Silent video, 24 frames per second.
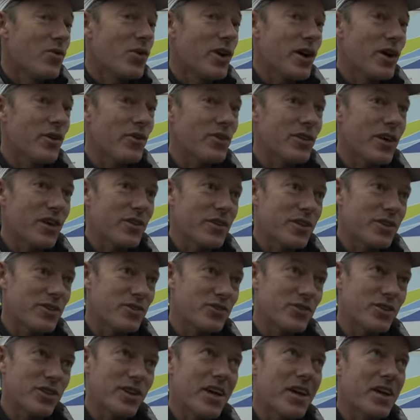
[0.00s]
Well, I think
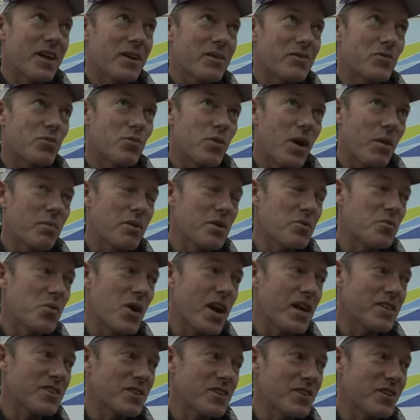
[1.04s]
it's going to get a bit
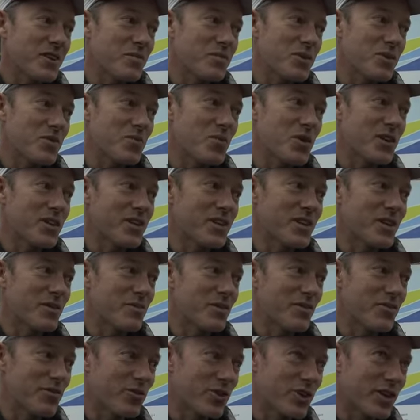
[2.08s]
wetter and a bit windier
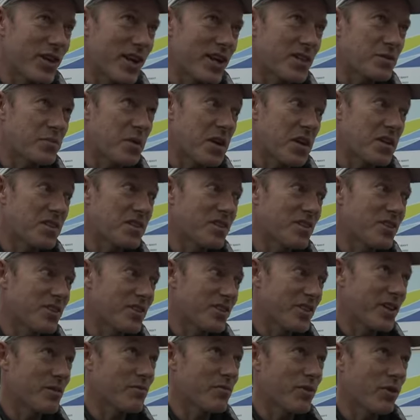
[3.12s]
before it gets better,
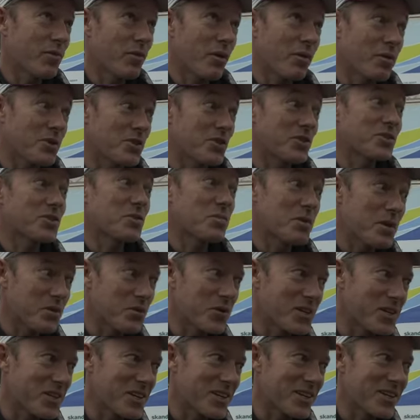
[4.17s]
and then probably just a bit
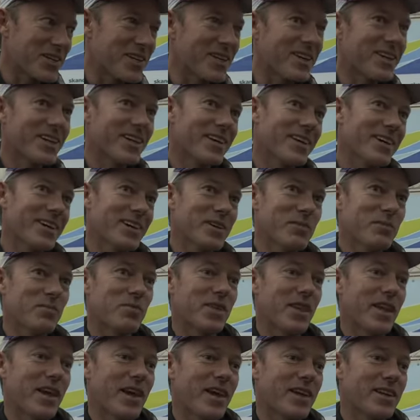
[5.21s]
windier.
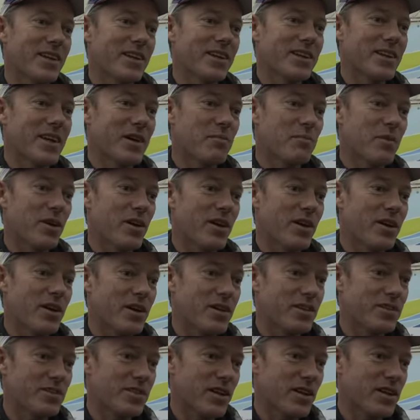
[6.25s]
Um, and uh,
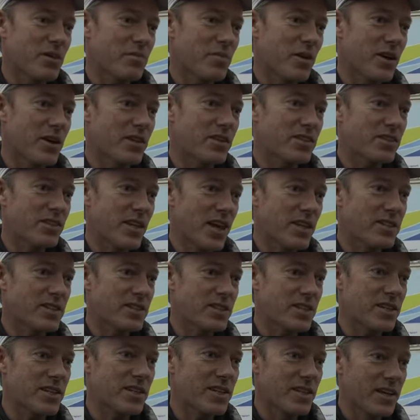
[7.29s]
by certainly by
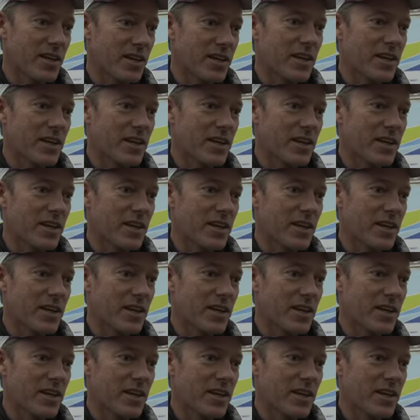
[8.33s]
Saturday,